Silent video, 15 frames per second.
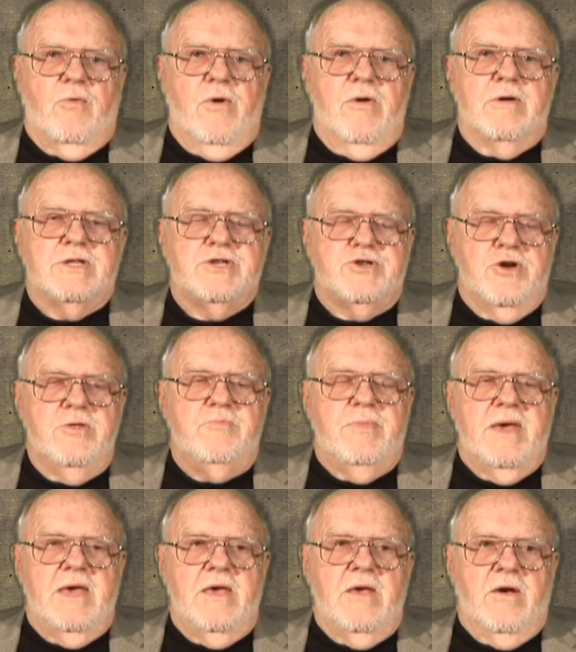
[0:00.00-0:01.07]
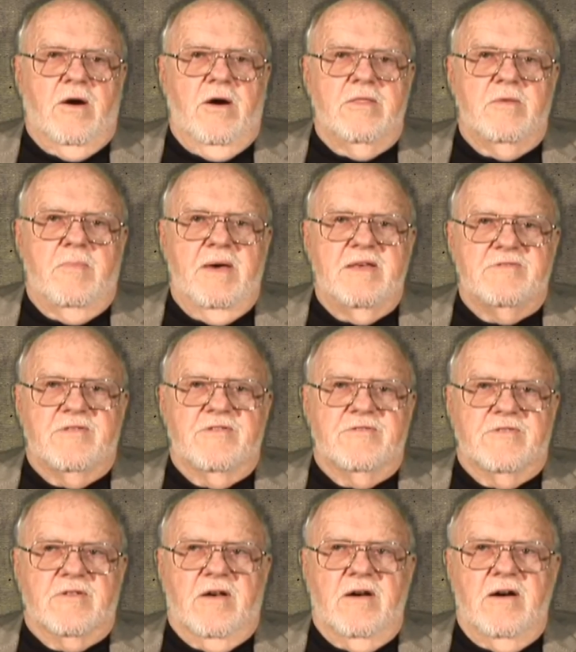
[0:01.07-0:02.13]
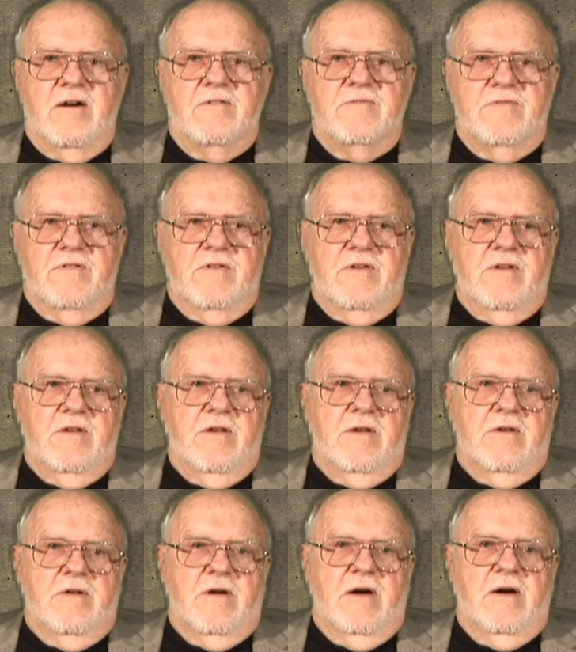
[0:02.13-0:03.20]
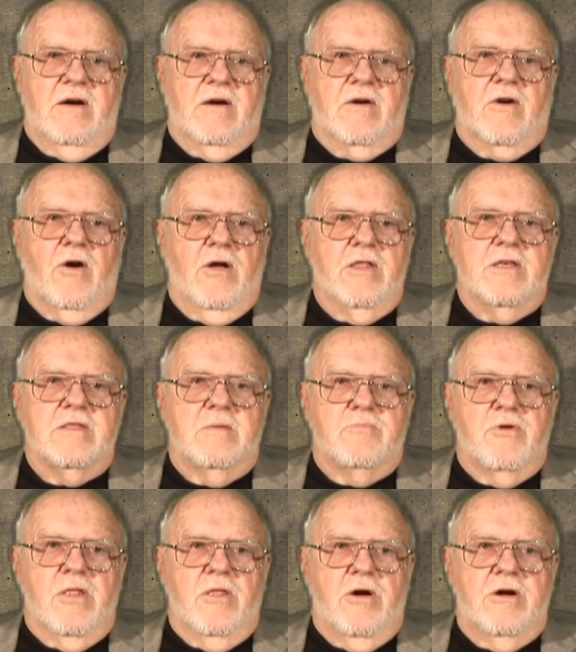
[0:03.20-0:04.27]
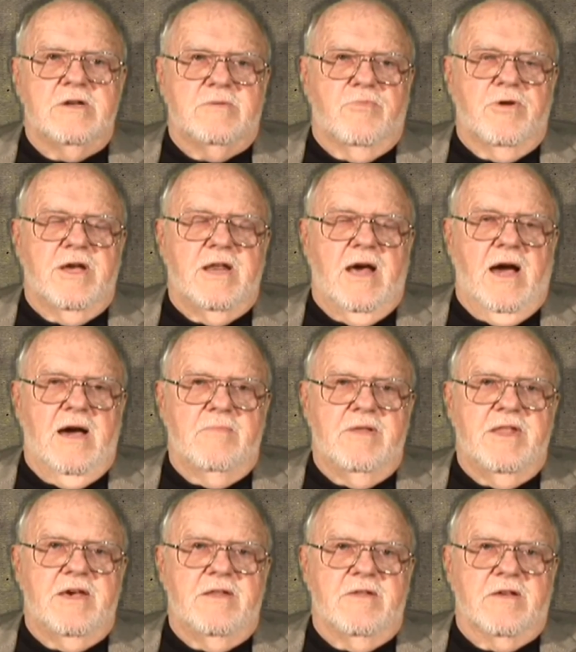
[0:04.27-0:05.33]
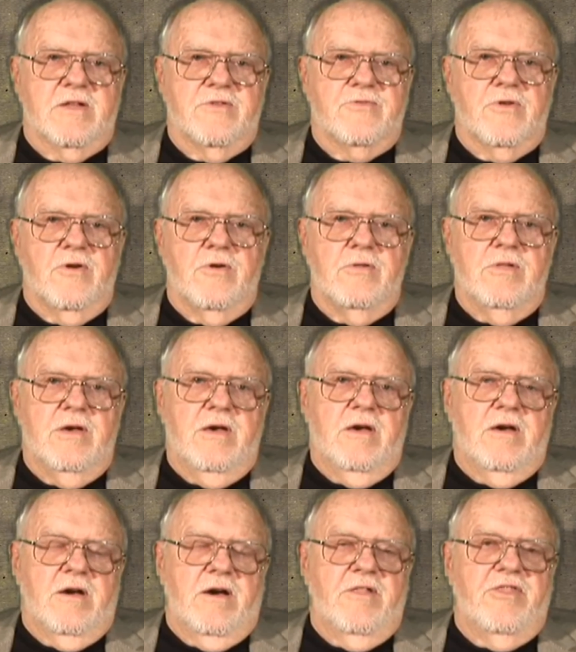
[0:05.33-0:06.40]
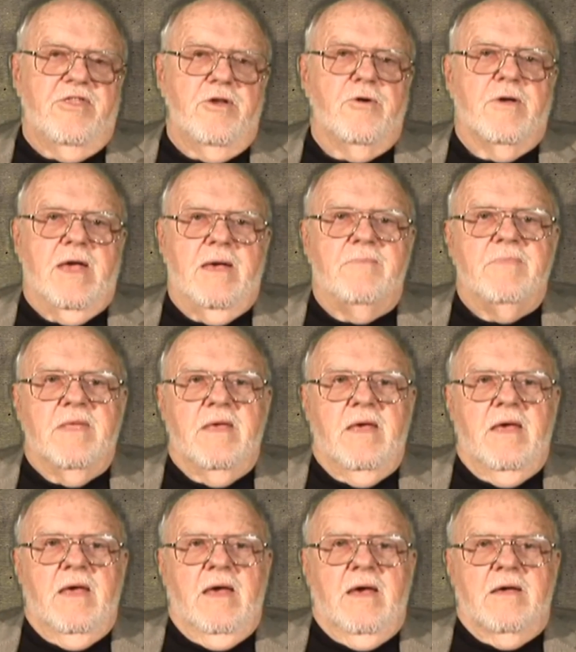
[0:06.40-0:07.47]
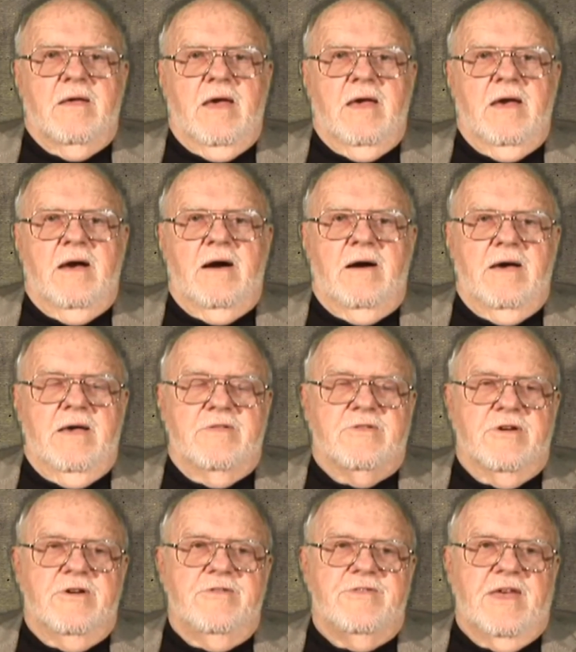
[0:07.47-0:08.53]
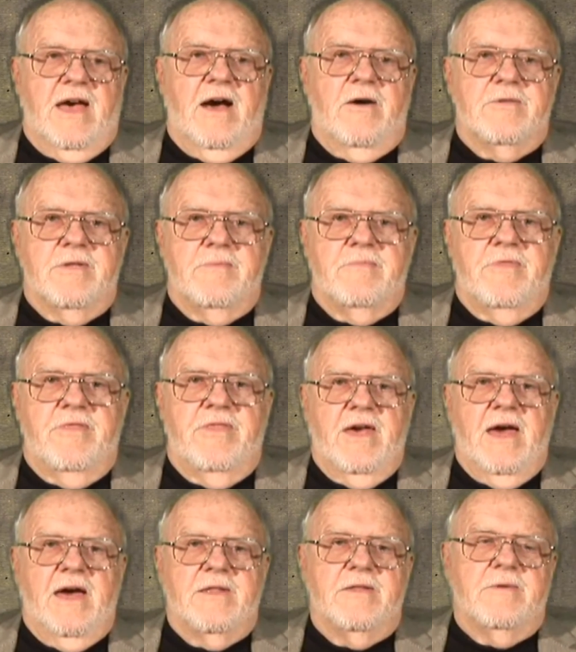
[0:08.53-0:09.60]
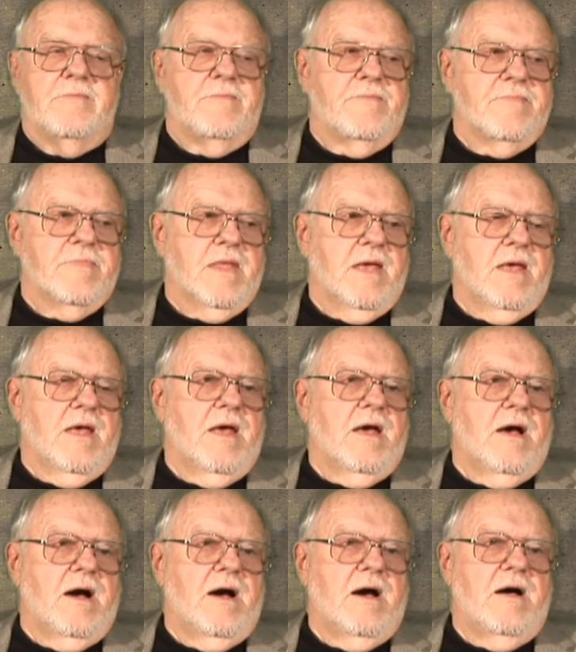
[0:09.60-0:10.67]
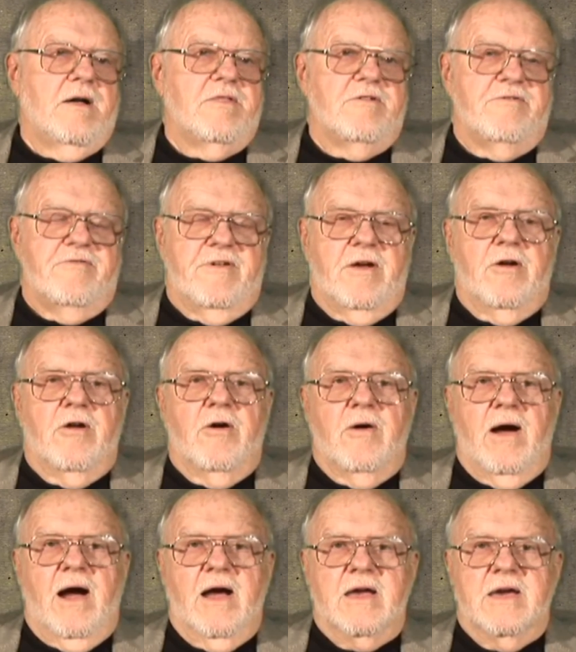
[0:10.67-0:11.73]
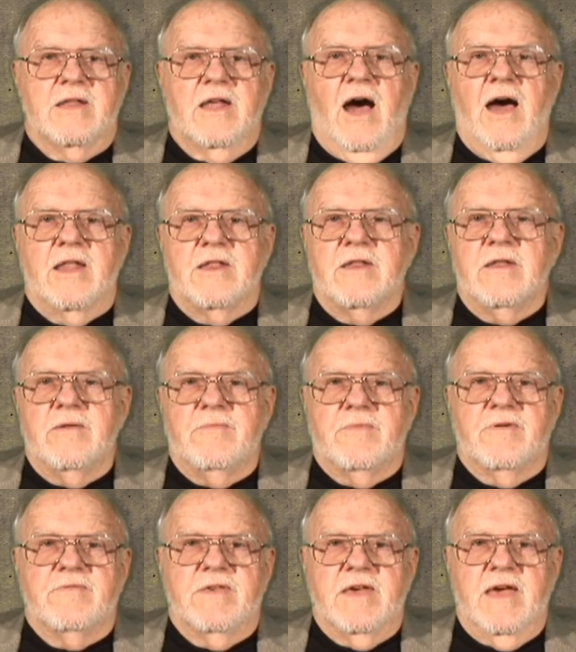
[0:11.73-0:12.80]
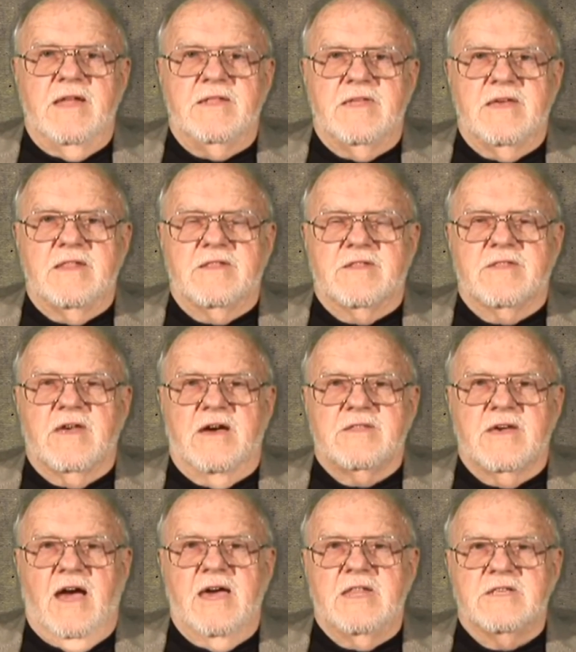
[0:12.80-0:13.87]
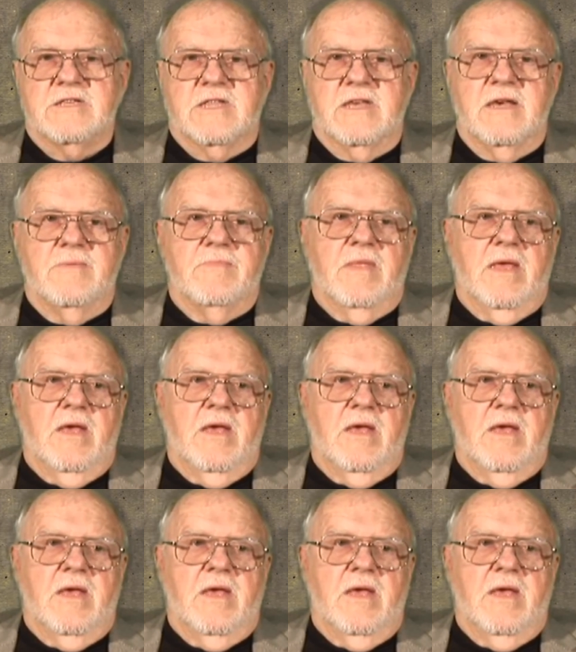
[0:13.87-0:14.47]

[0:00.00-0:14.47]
where it should be on the basis of calling the large brain hominid controls a theory. It turns out that the pharaoh Akhenaten of the 18th dynasty